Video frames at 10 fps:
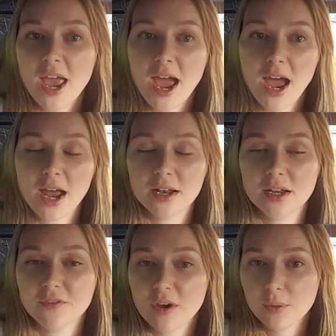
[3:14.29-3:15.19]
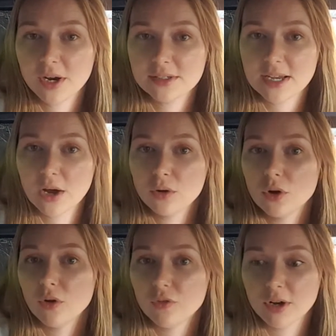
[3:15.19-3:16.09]
And if I wear it
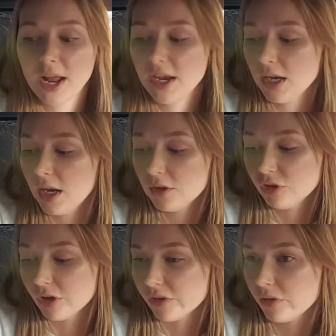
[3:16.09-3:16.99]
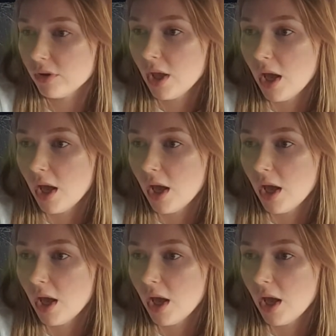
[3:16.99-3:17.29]
down overnight, it just,